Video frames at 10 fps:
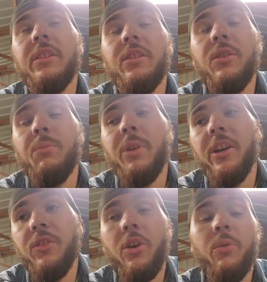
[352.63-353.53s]
Didn't know
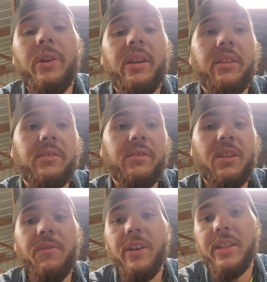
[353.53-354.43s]
about towing and
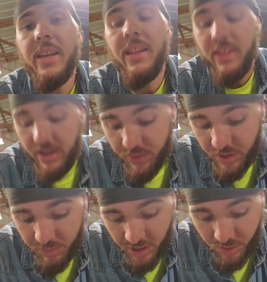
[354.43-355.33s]
stuff like that I was
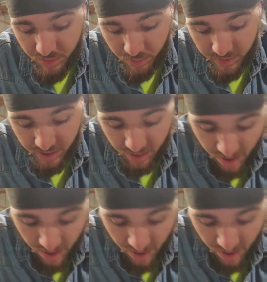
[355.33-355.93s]
going to be doing with it.